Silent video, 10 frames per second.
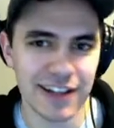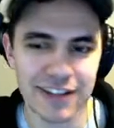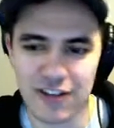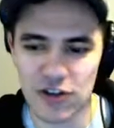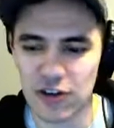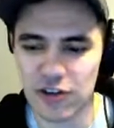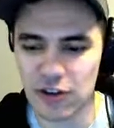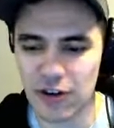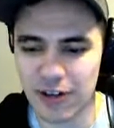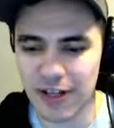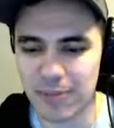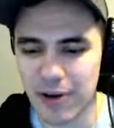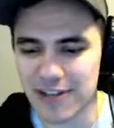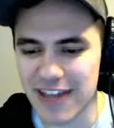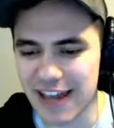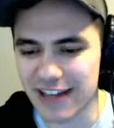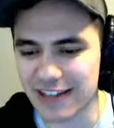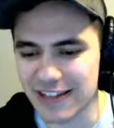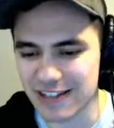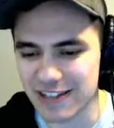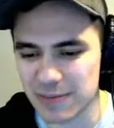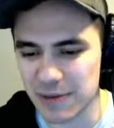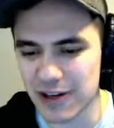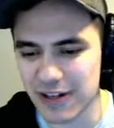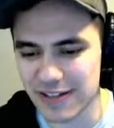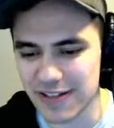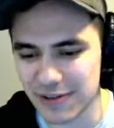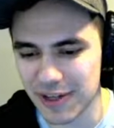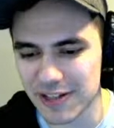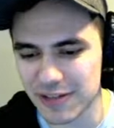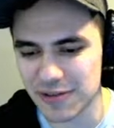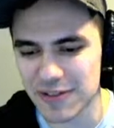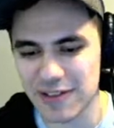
You're all gonna partake in this experience. Okay, so his